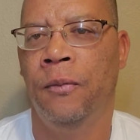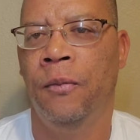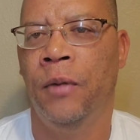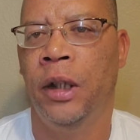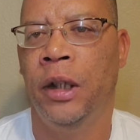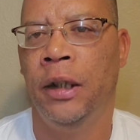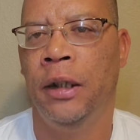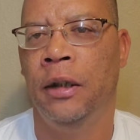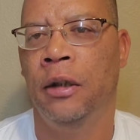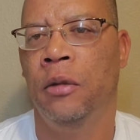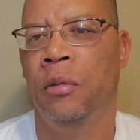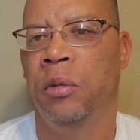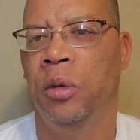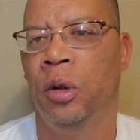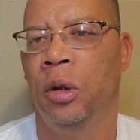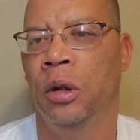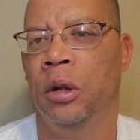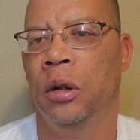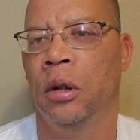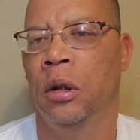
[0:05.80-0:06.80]
Vegas
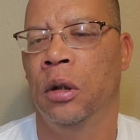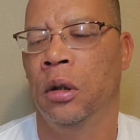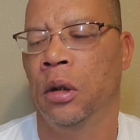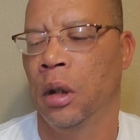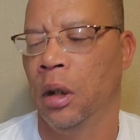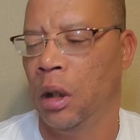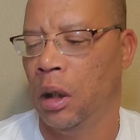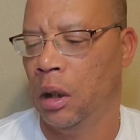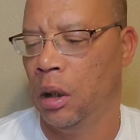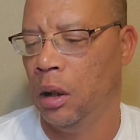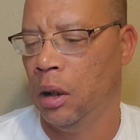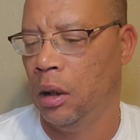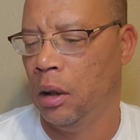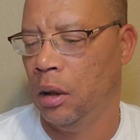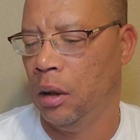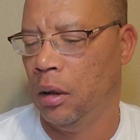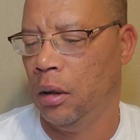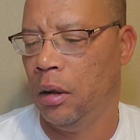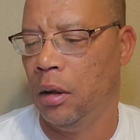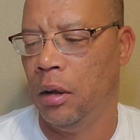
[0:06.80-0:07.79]
Sports Talk.
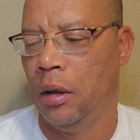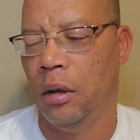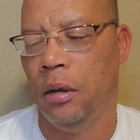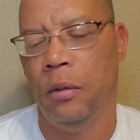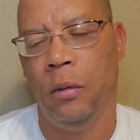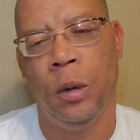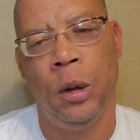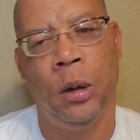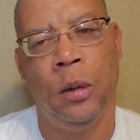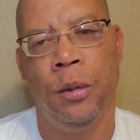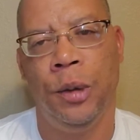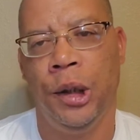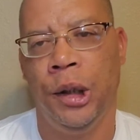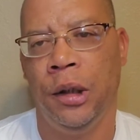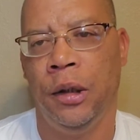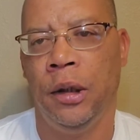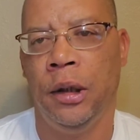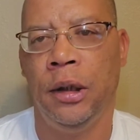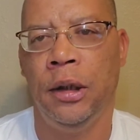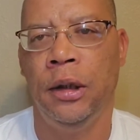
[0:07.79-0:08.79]
Uh, well,
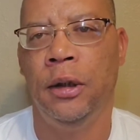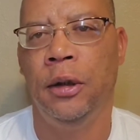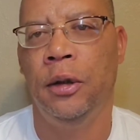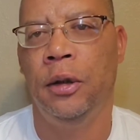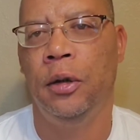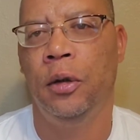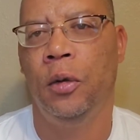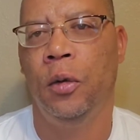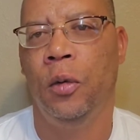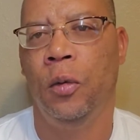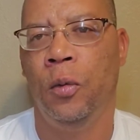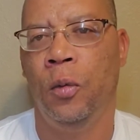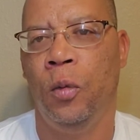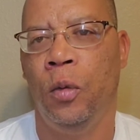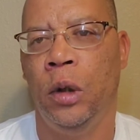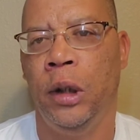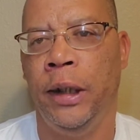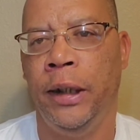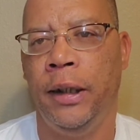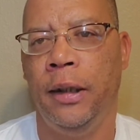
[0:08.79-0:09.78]
here it is,
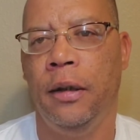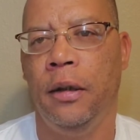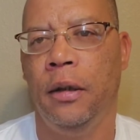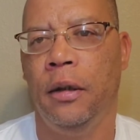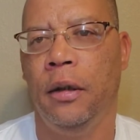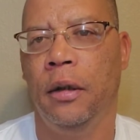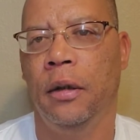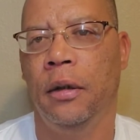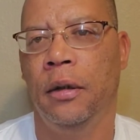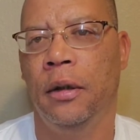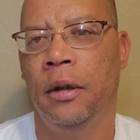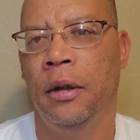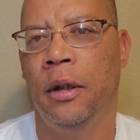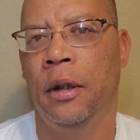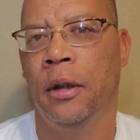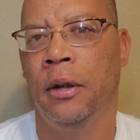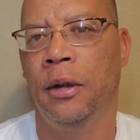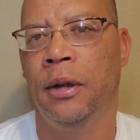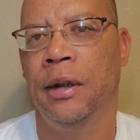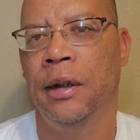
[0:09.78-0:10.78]
week
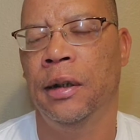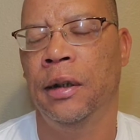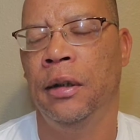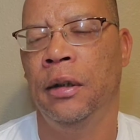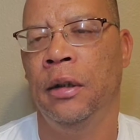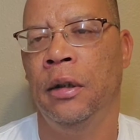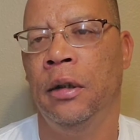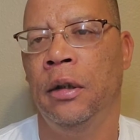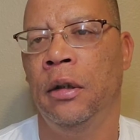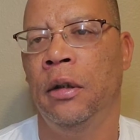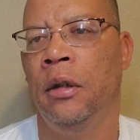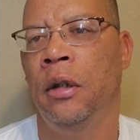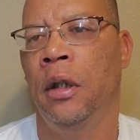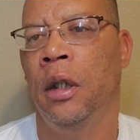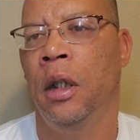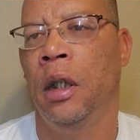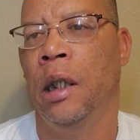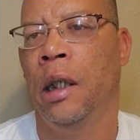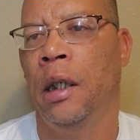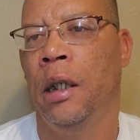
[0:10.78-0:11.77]
13,
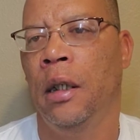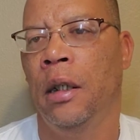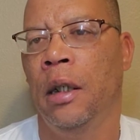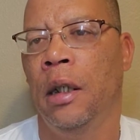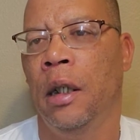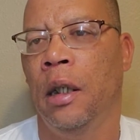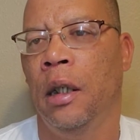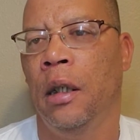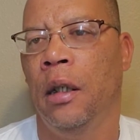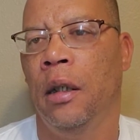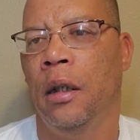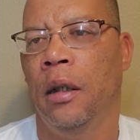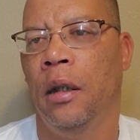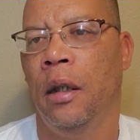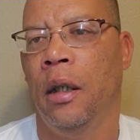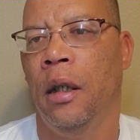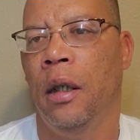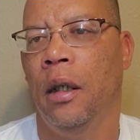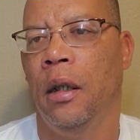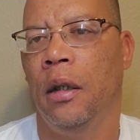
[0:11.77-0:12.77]

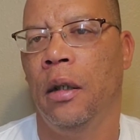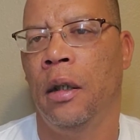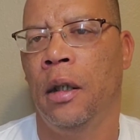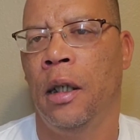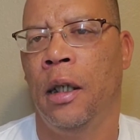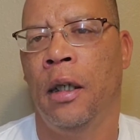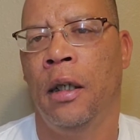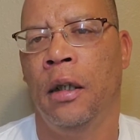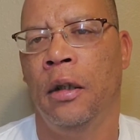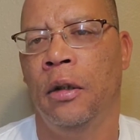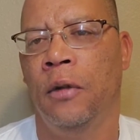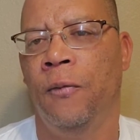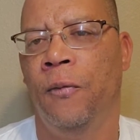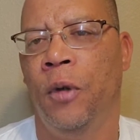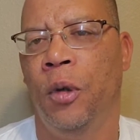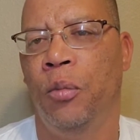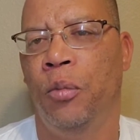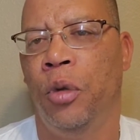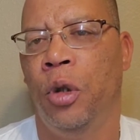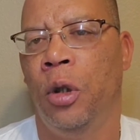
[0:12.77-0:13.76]
uh, college
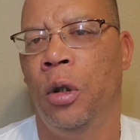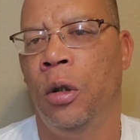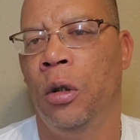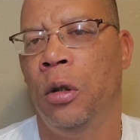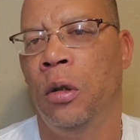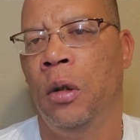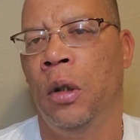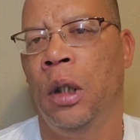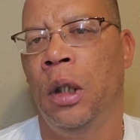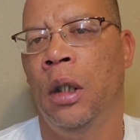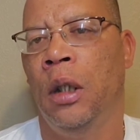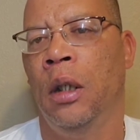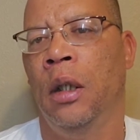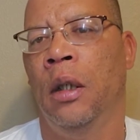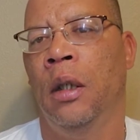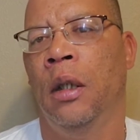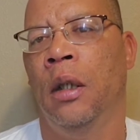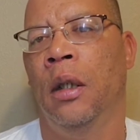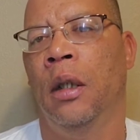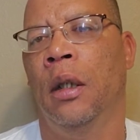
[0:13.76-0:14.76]
football.
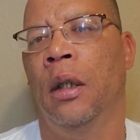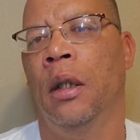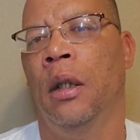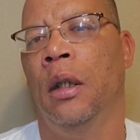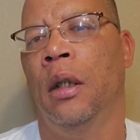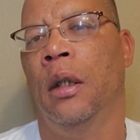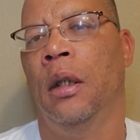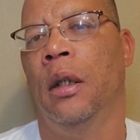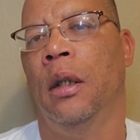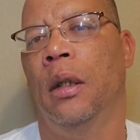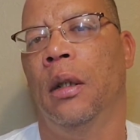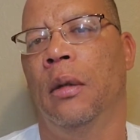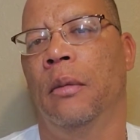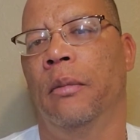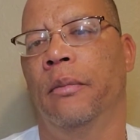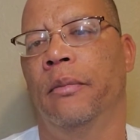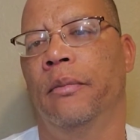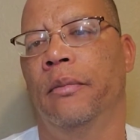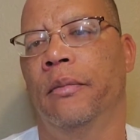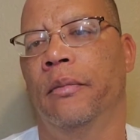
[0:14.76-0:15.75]

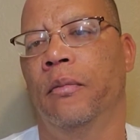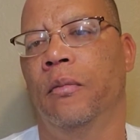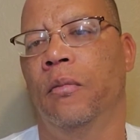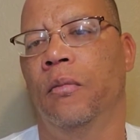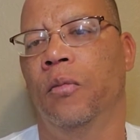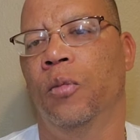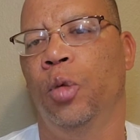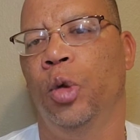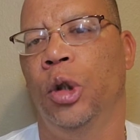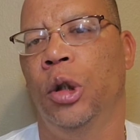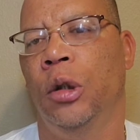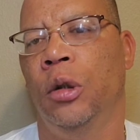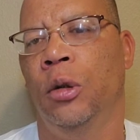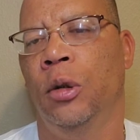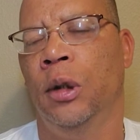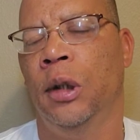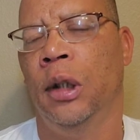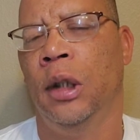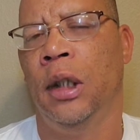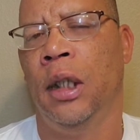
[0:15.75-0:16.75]
Um,
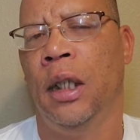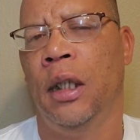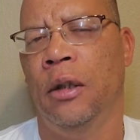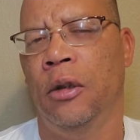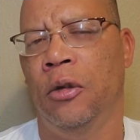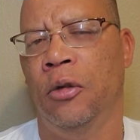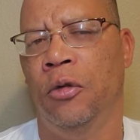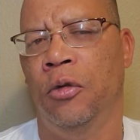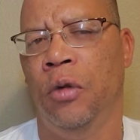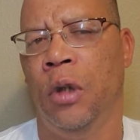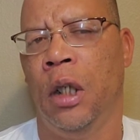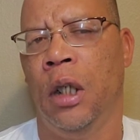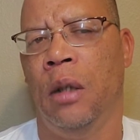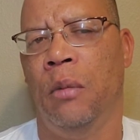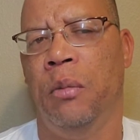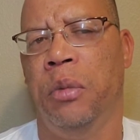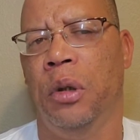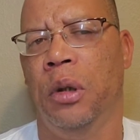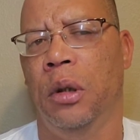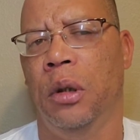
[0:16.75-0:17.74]
usually I
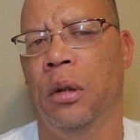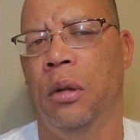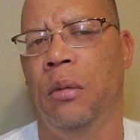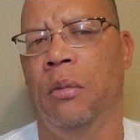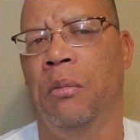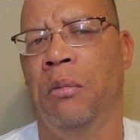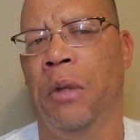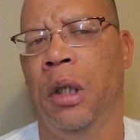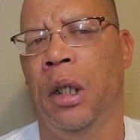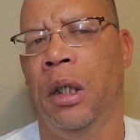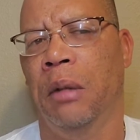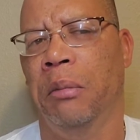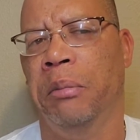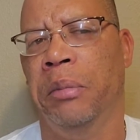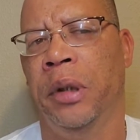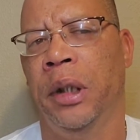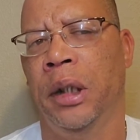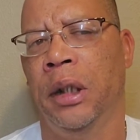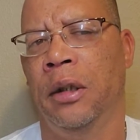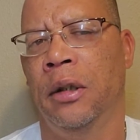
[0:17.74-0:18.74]
drop my
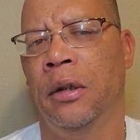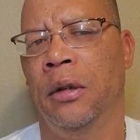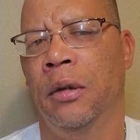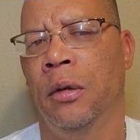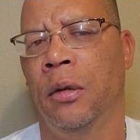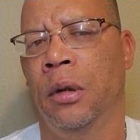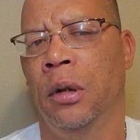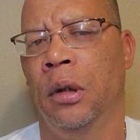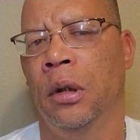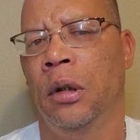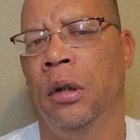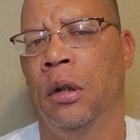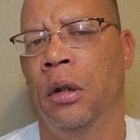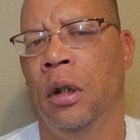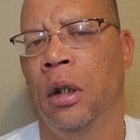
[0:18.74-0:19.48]
picks on